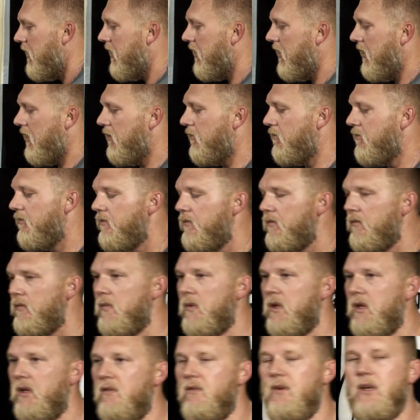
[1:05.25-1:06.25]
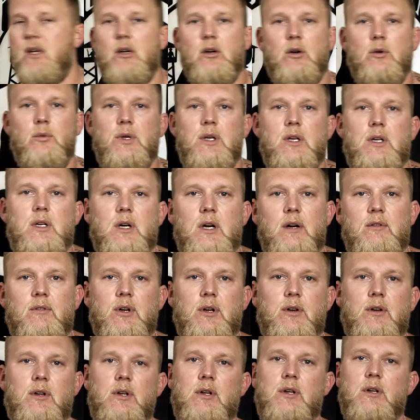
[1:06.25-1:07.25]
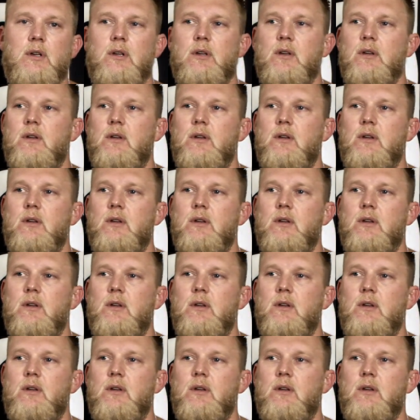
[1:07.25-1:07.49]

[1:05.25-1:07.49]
Um, in the video, we covered